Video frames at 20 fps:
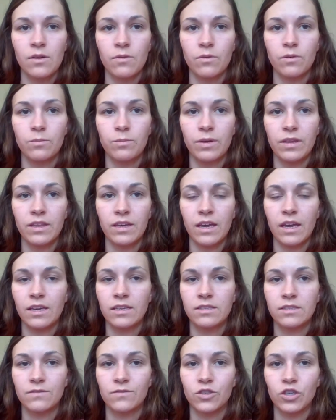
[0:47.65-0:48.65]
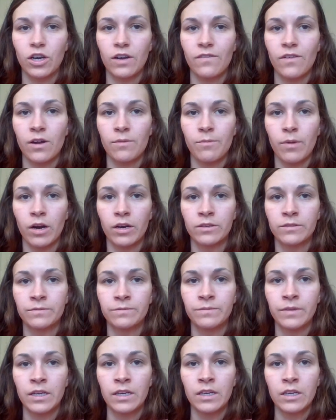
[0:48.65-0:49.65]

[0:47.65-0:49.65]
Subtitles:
would be the case of Trayvon Martin.